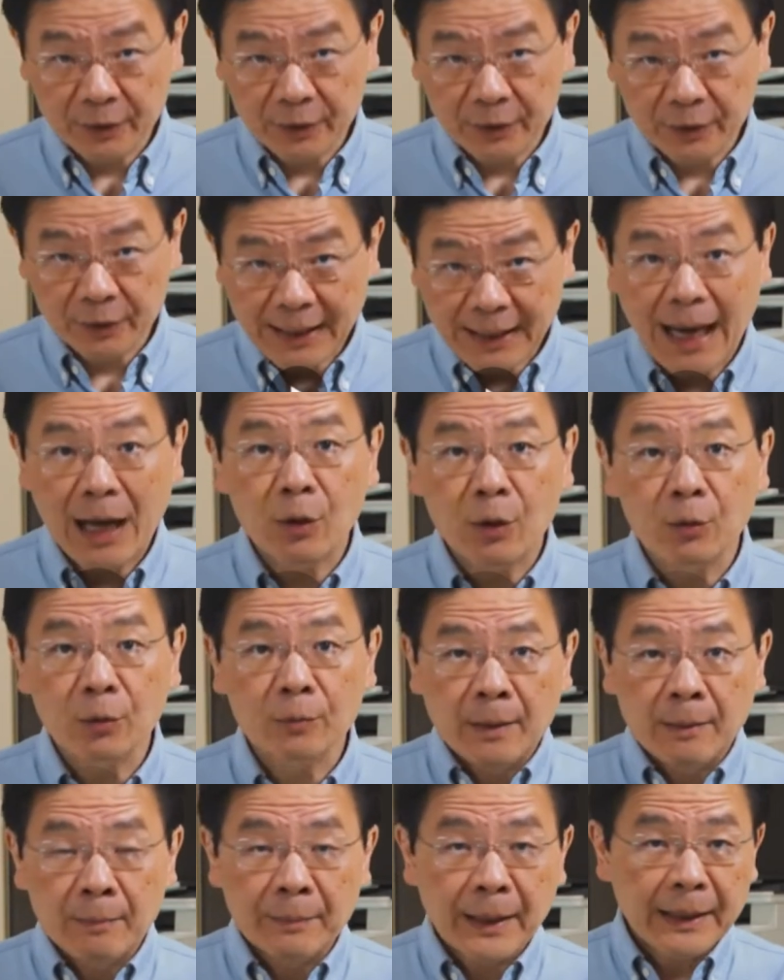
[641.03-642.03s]
For now.
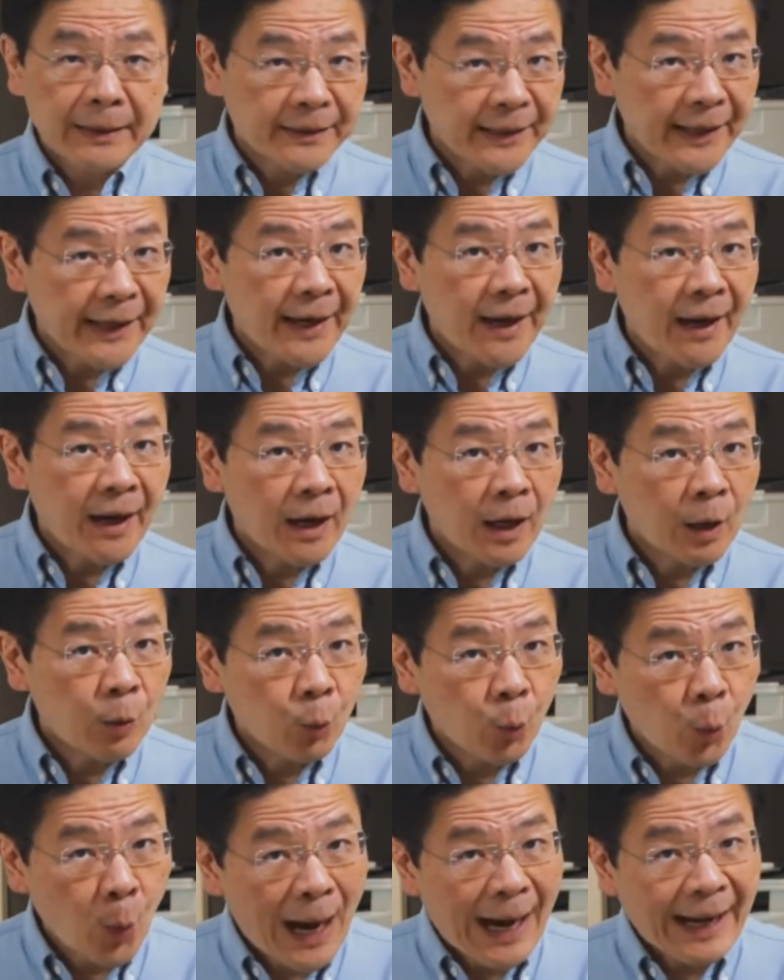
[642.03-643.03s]
But there are
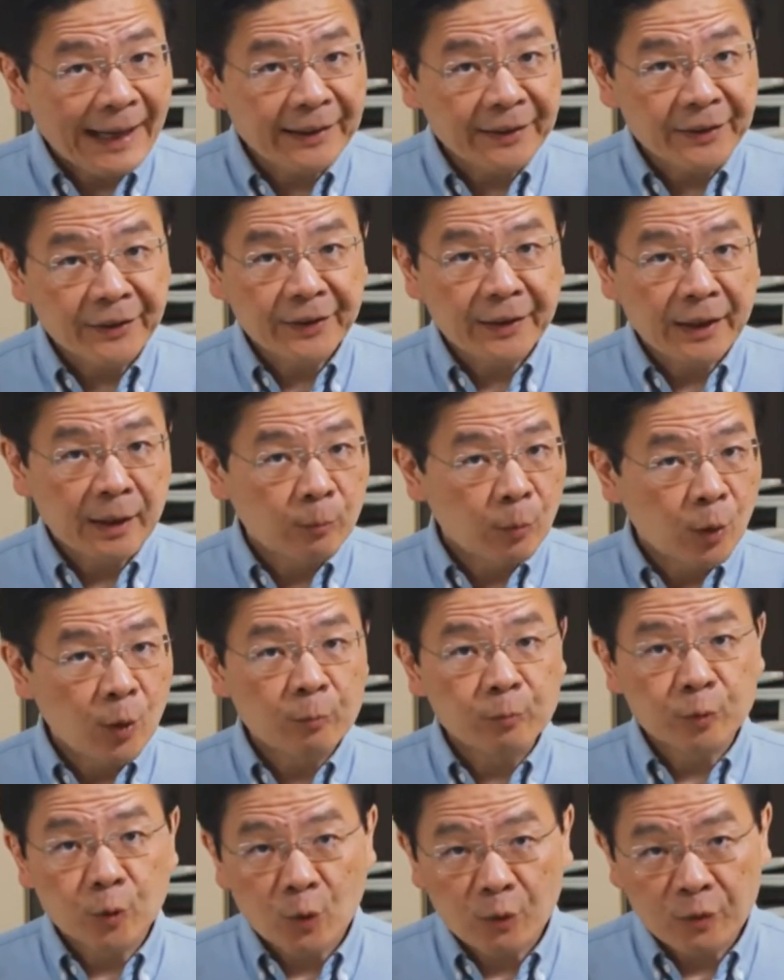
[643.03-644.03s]
wider and
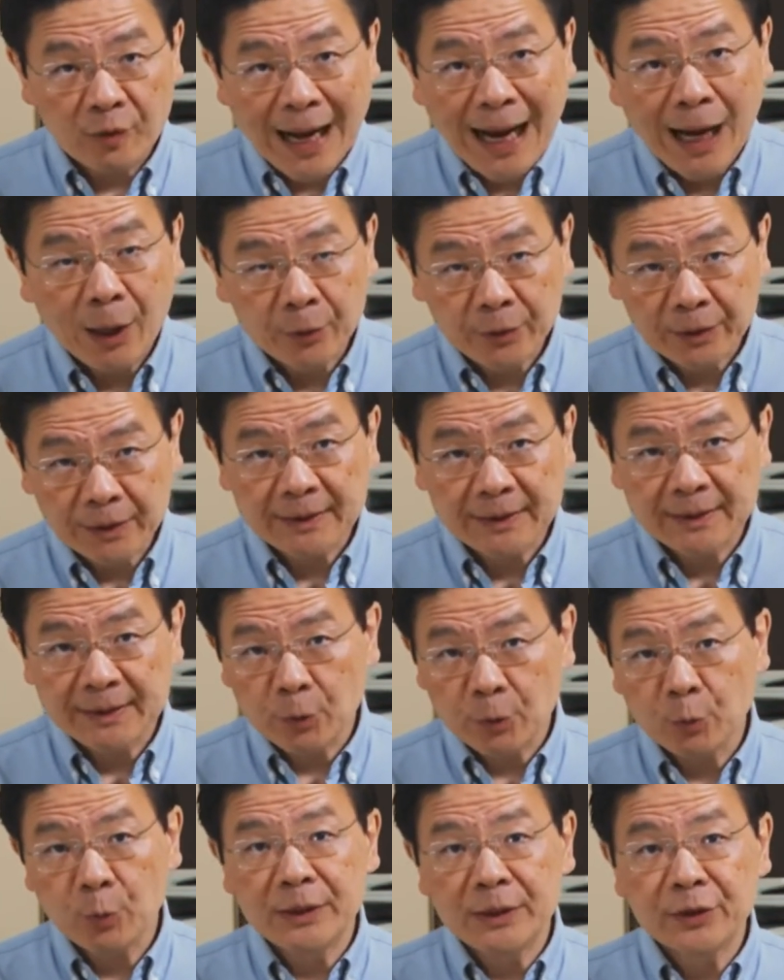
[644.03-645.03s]
more profound
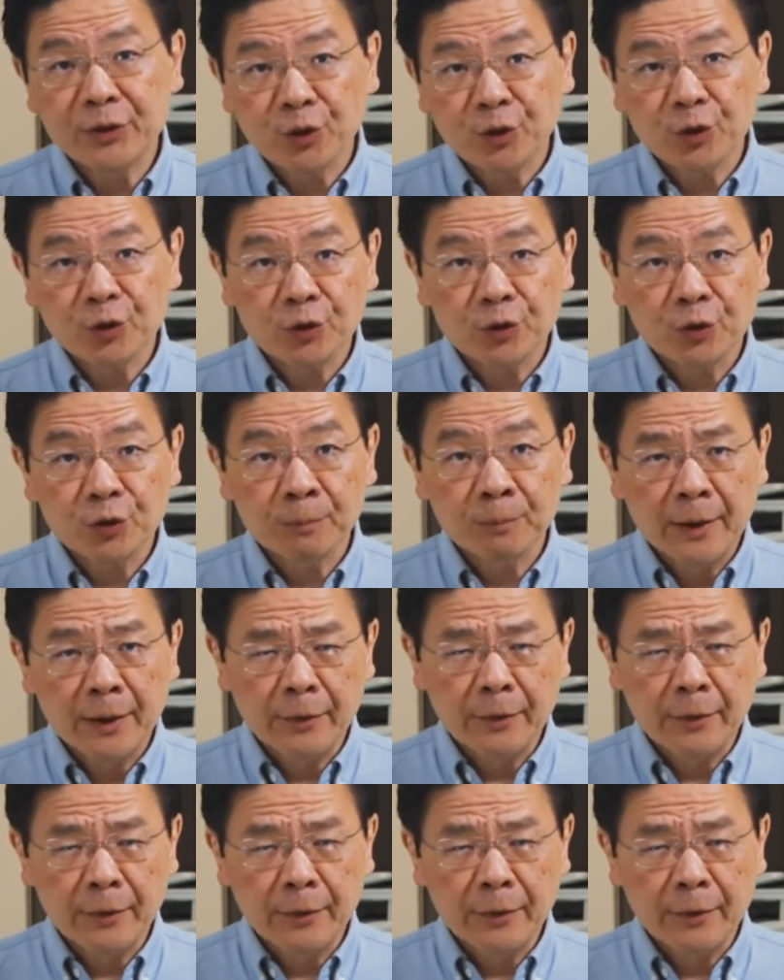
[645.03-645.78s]
consequences.